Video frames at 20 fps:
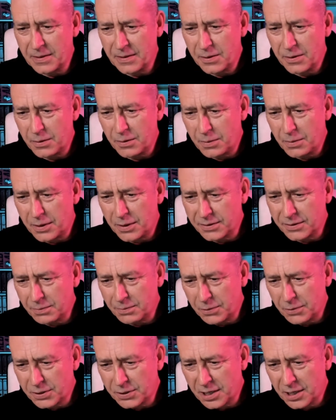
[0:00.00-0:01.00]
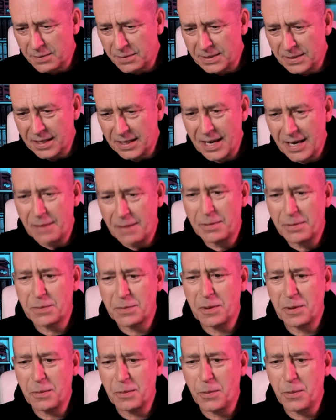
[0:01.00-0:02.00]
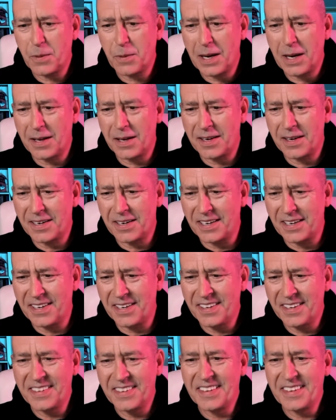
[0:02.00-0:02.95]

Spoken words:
God, what time is it there? It must be well early.